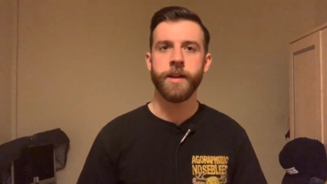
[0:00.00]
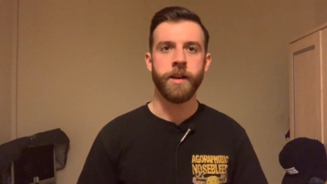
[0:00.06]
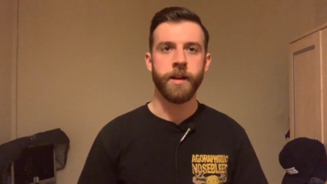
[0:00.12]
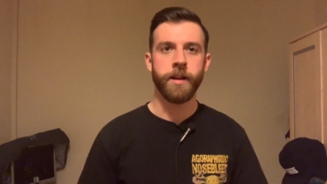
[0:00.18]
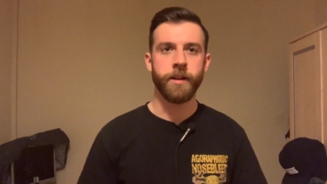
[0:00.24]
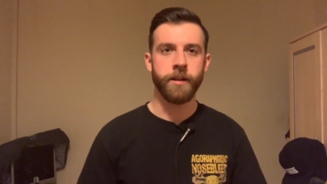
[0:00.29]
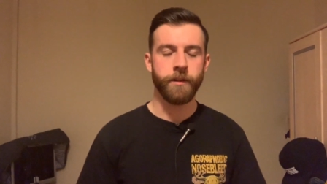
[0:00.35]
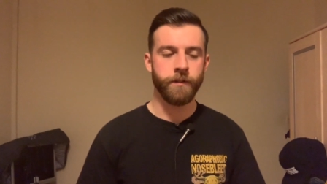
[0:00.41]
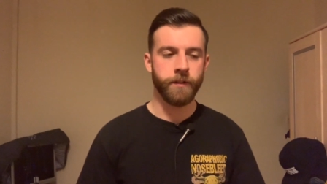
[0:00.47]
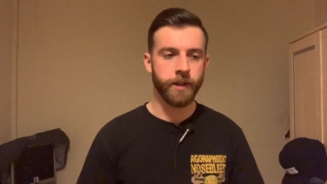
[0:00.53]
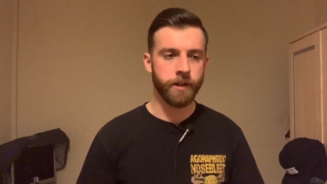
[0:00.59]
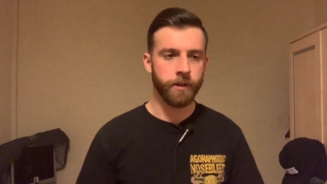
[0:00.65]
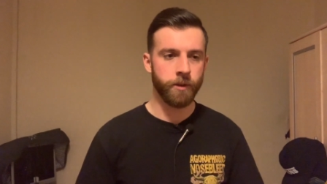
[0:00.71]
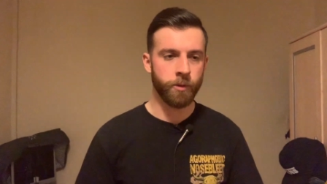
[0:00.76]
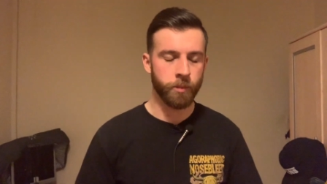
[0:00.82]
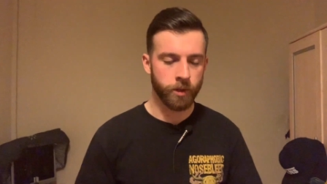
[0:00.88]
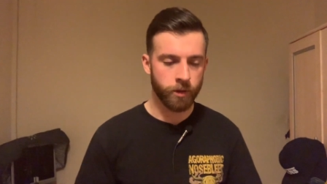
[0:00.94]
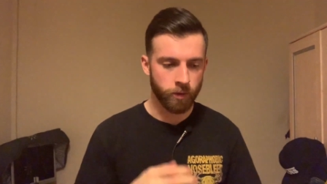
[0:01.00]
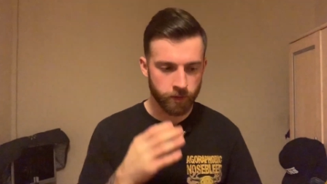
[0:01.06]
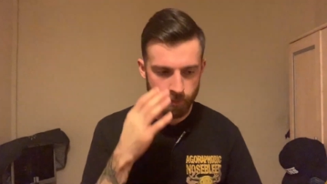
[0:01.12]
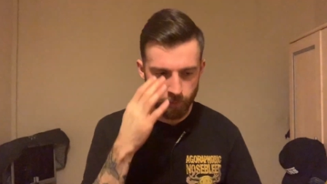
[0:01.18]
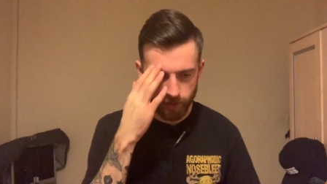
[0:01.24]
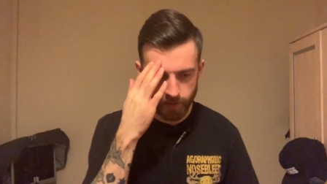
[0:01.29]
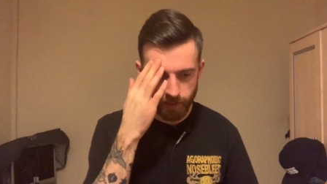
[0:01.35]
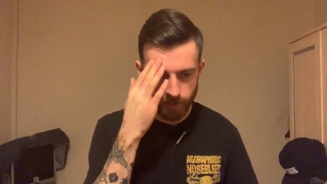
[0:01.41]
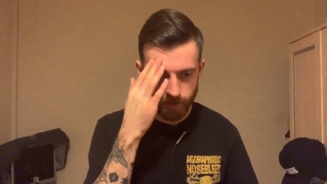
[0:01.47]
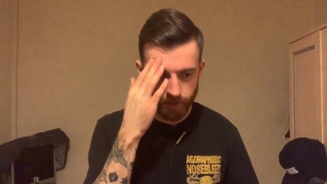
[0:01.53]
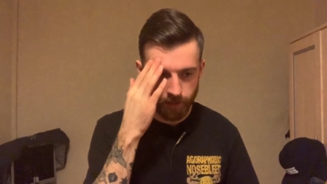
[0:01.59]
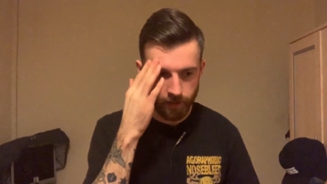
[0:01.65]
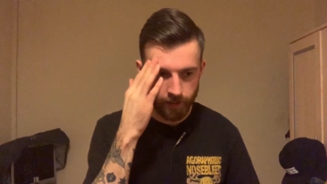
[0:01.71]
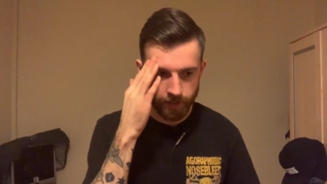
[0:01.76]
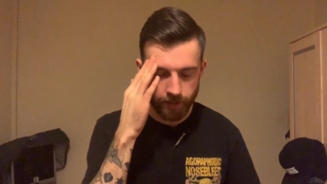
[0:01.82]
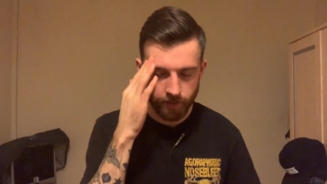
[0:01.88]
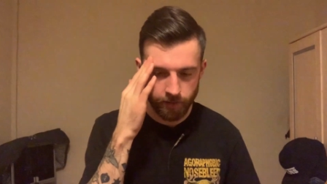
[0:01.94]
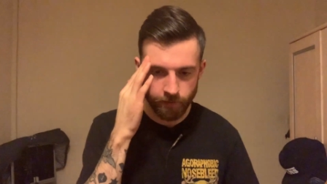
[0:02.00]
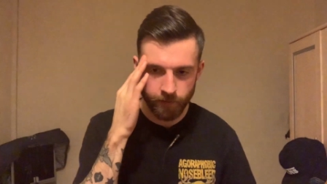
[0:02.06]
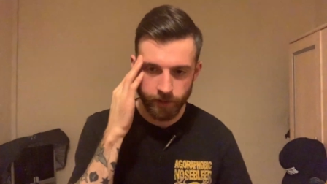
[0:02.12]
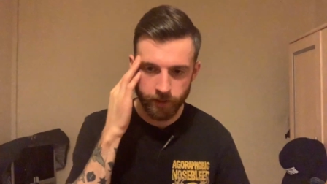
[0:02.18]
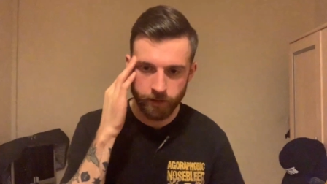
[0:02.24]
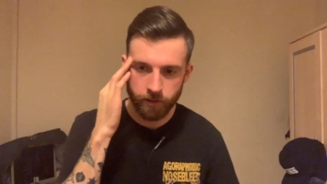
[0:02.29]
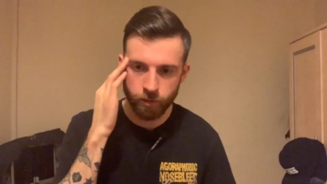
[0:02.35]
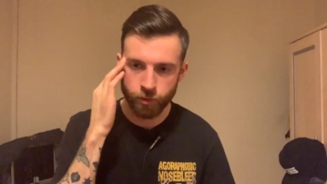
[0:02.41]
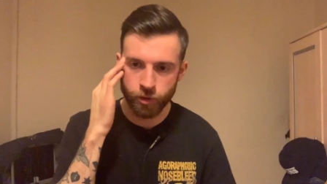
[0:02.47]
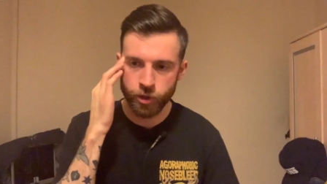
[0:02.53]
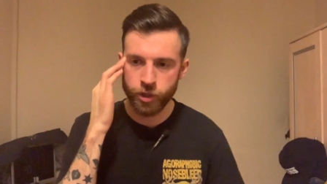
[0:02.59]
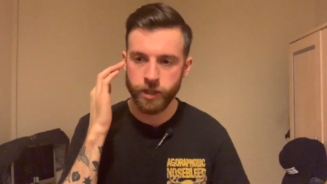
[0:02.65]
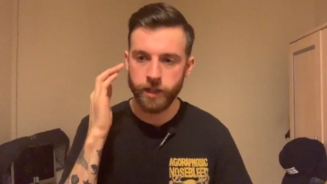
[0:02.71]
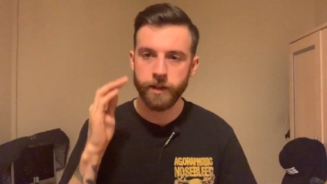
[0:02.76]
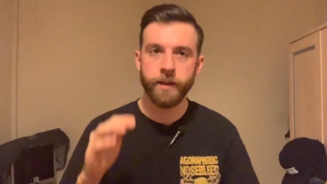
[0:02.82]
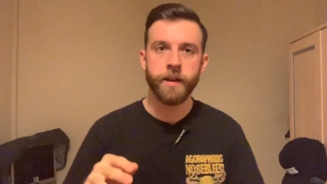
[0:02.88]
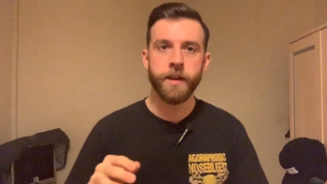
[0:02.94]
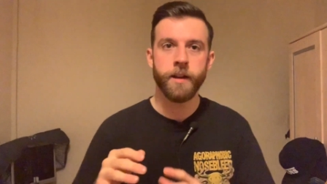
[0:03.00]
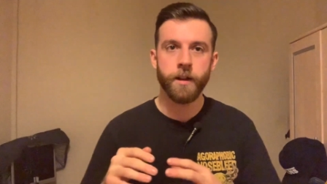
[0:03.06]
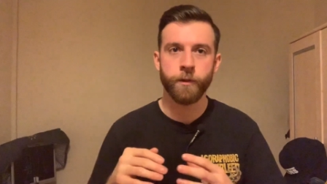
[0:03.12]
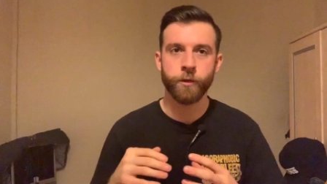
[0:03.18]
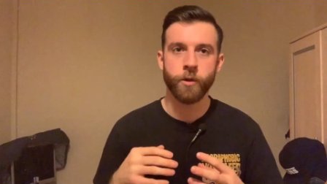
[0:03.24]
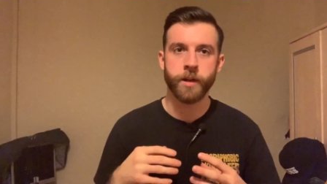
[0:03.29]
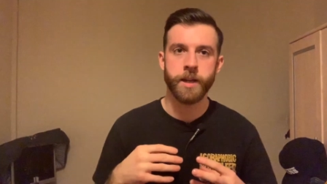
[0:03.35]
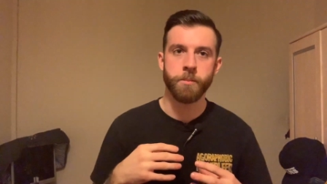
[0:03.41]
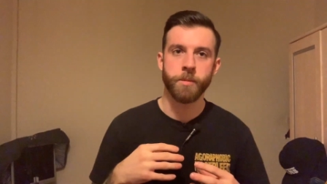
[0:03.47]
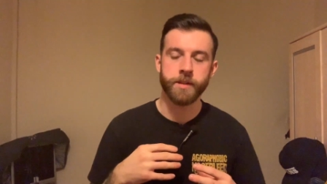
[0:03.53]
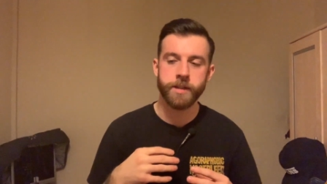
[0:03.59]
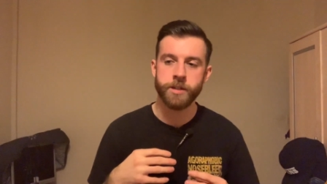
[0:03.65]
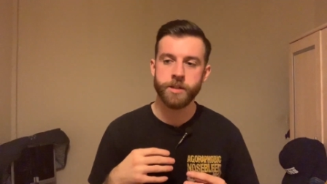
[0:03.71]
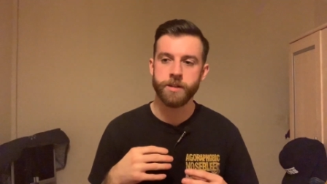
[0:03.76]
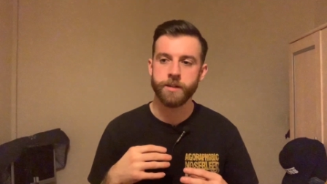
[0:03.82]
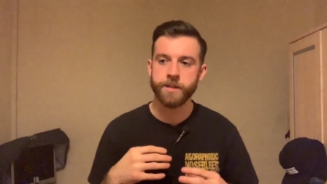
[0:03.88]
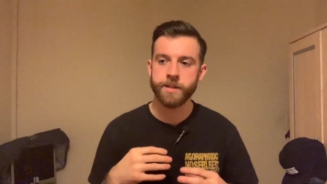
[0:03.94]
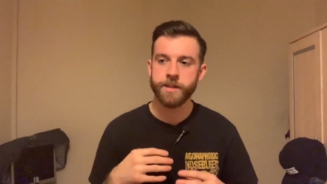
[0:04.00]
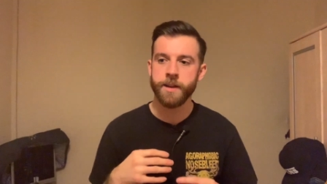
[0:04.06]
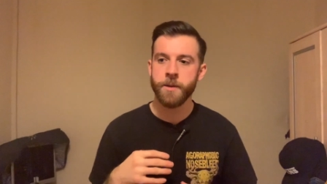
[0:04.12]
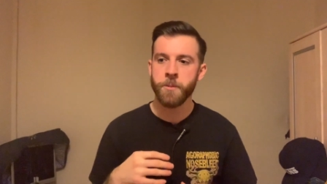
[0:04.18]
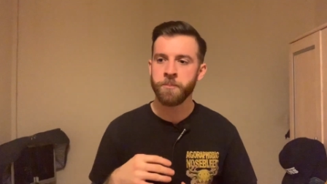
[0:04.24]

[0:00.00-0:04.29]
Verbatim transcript: And then you think, oh my God, am I needy? And then you think, oh shit, I've got to keep my distance.